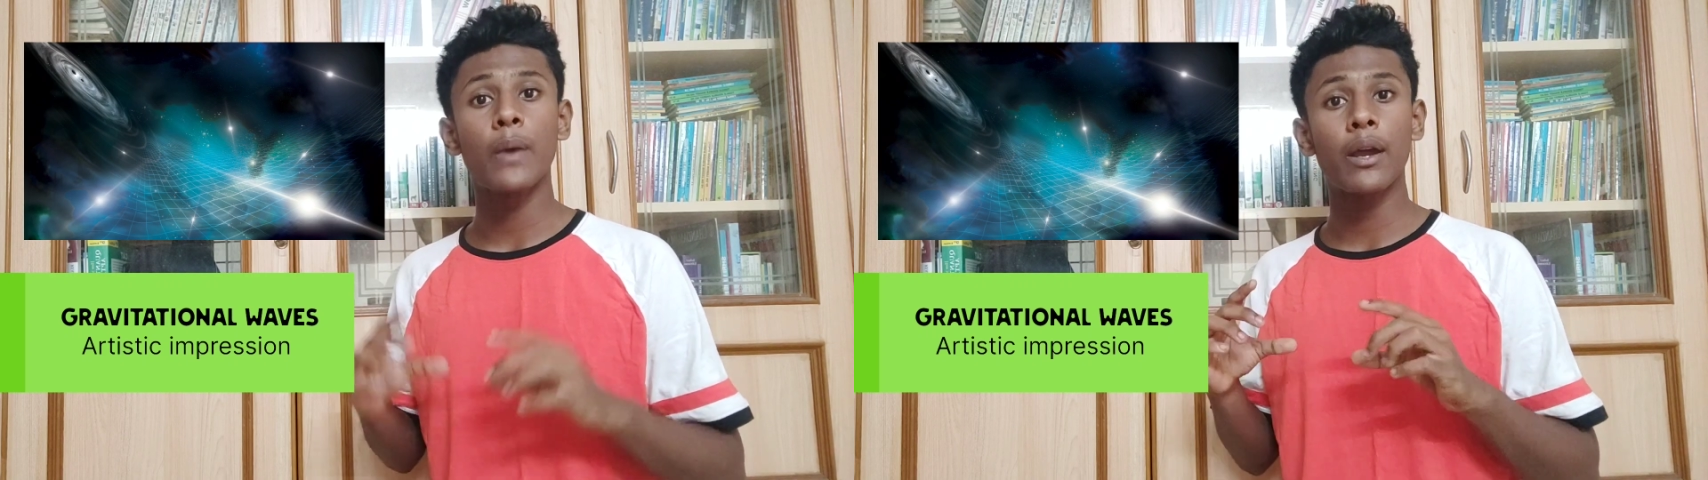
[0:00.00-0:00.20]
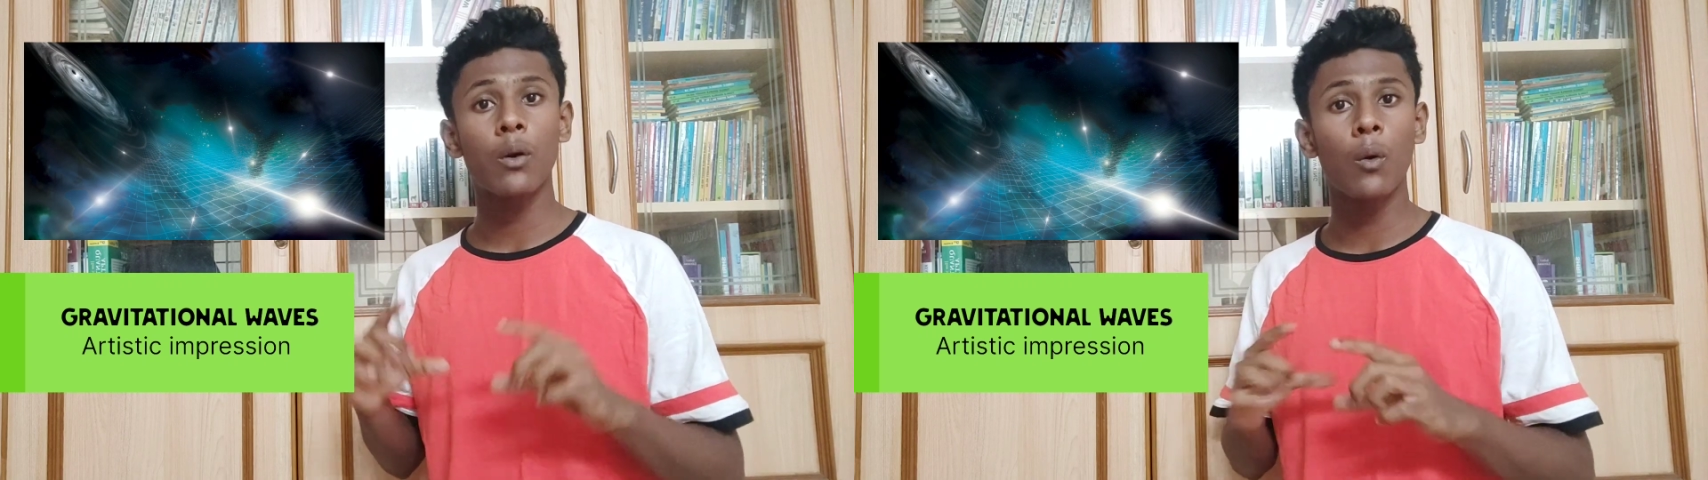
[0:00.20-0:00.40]

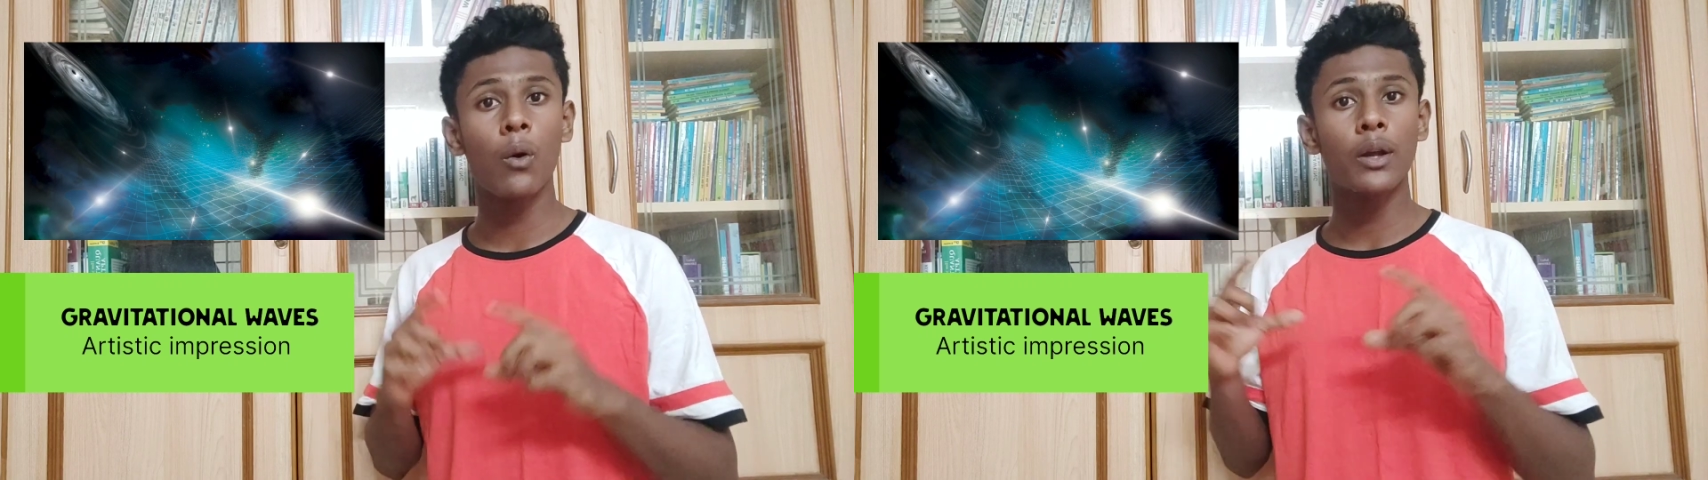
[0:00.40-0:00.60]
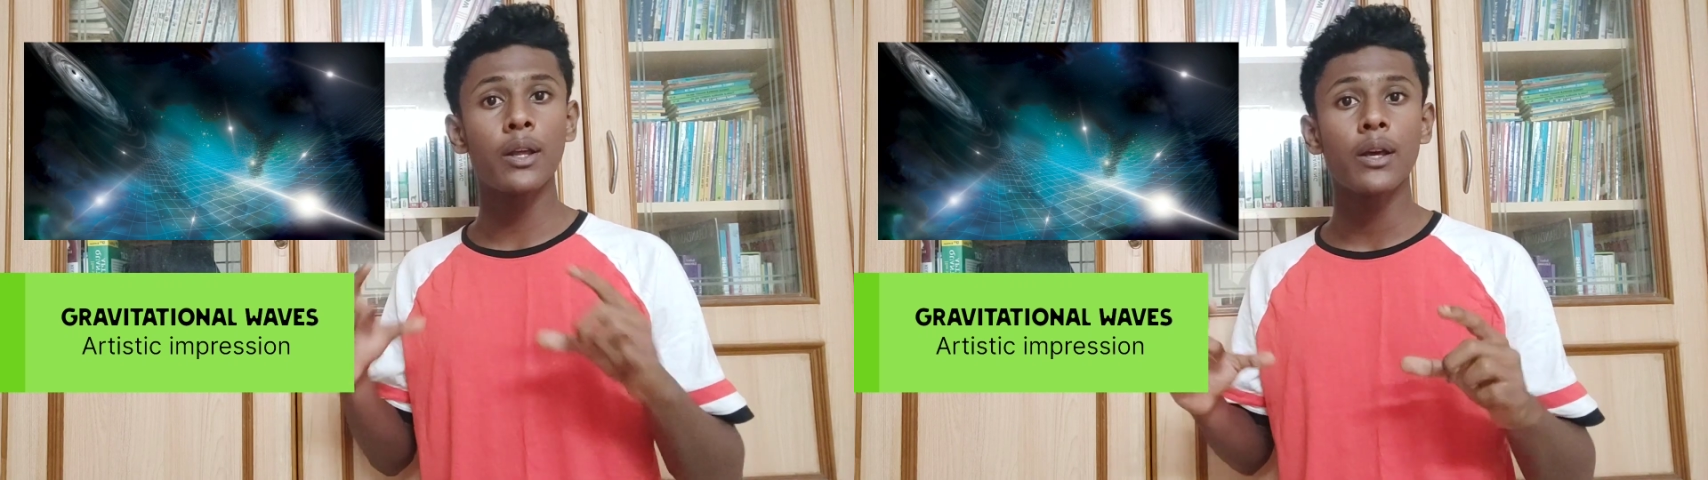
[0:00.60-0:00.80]

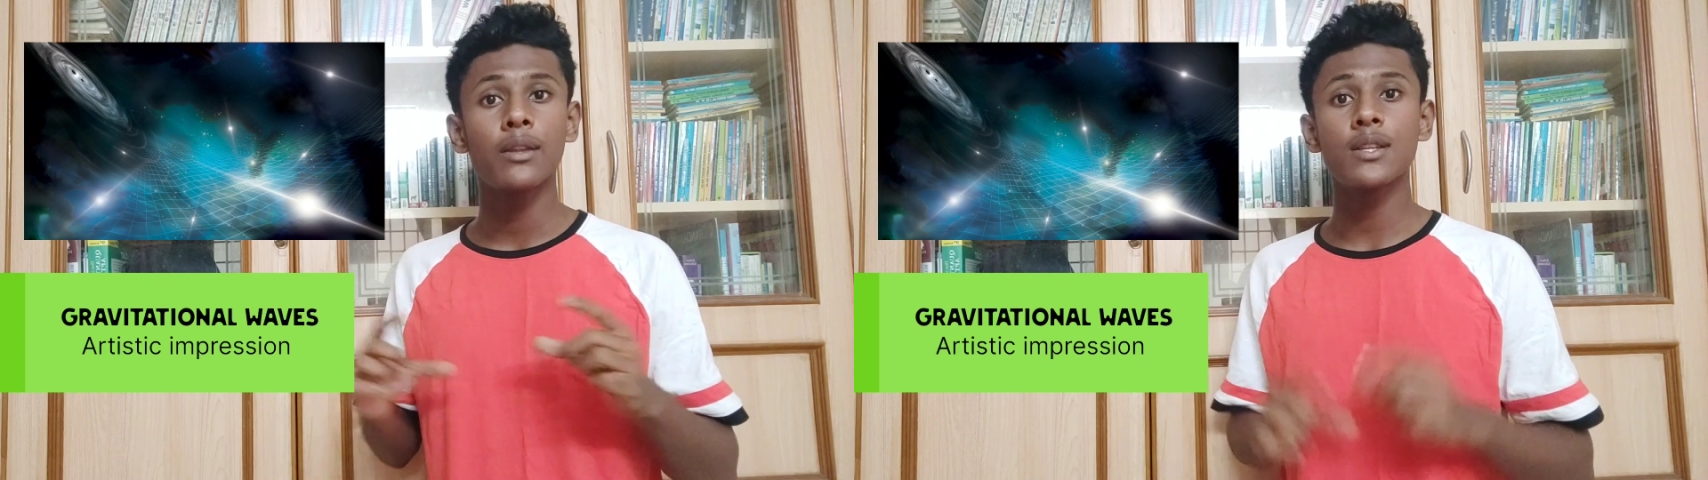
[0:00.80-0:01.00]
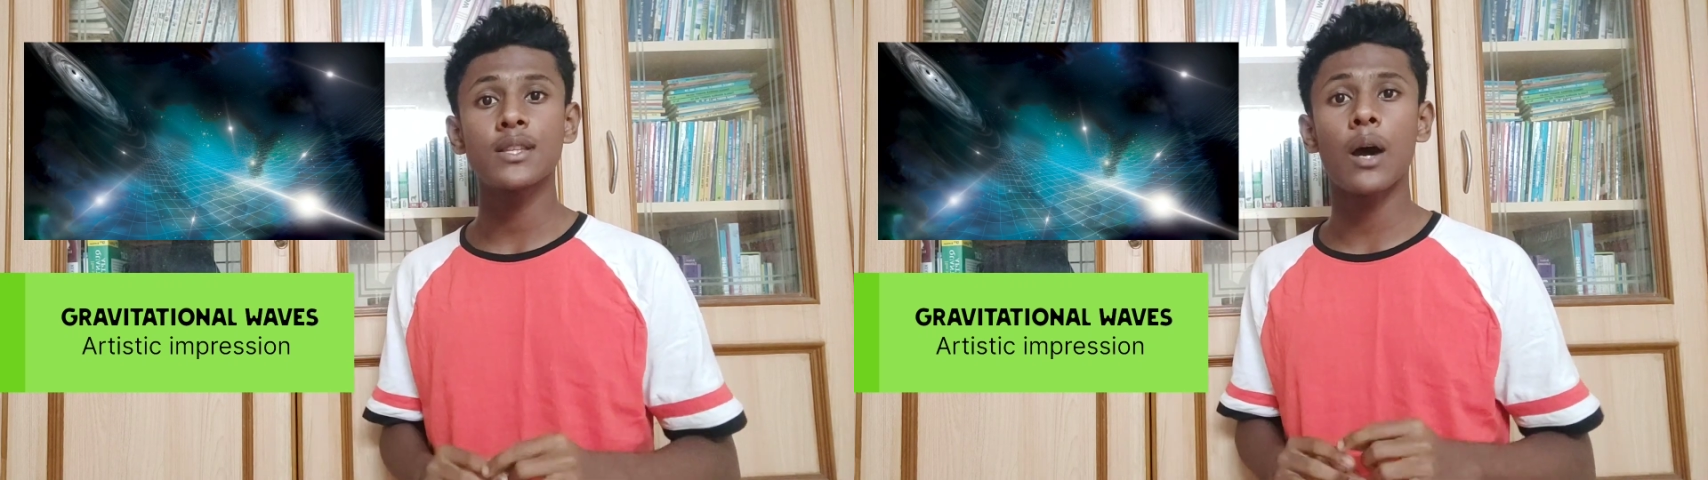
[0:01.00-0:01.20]
record
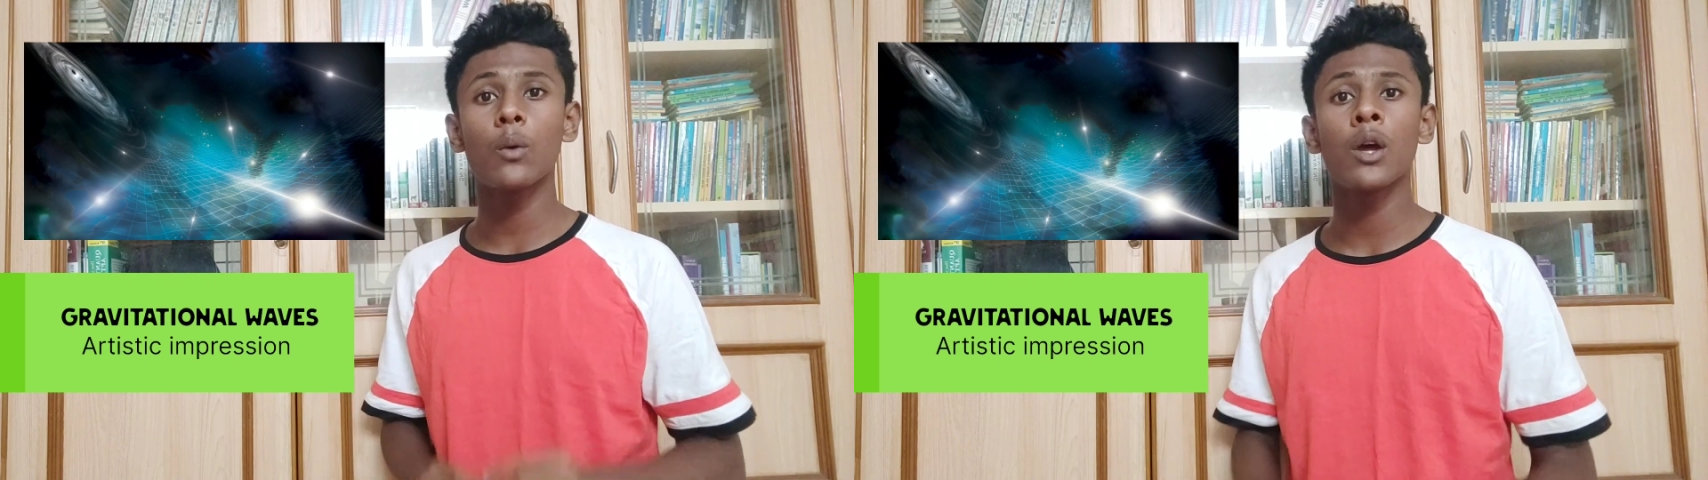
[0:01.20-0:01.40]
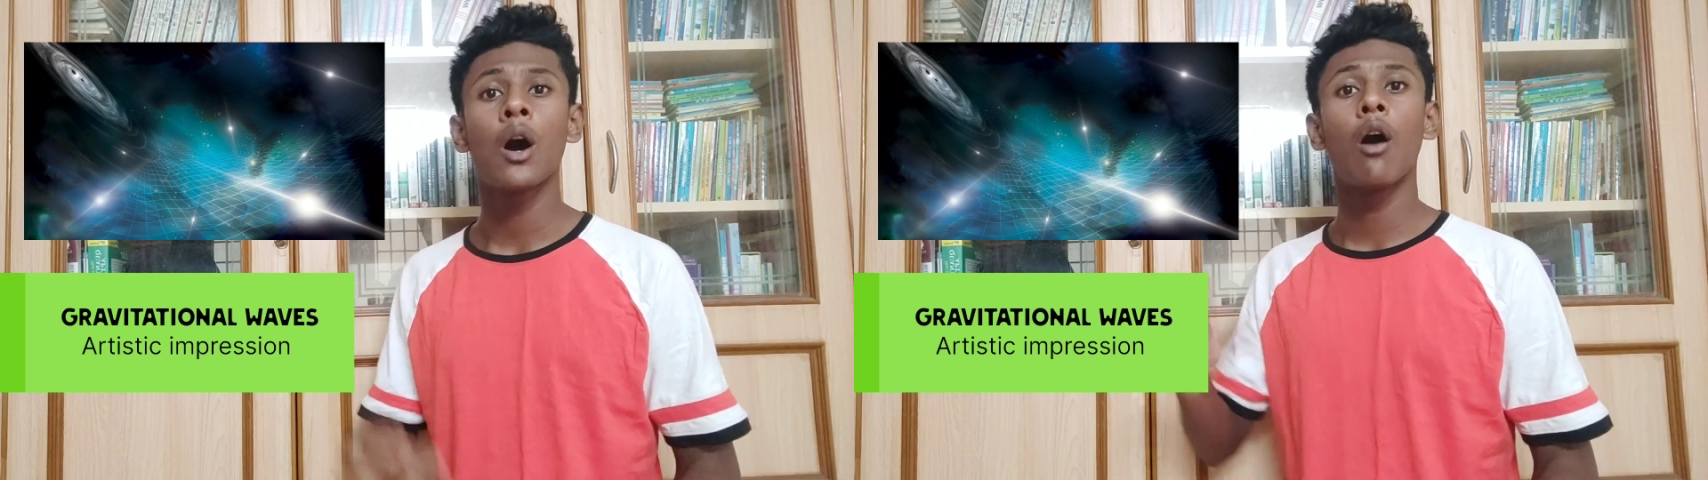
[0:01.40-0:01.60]
the sound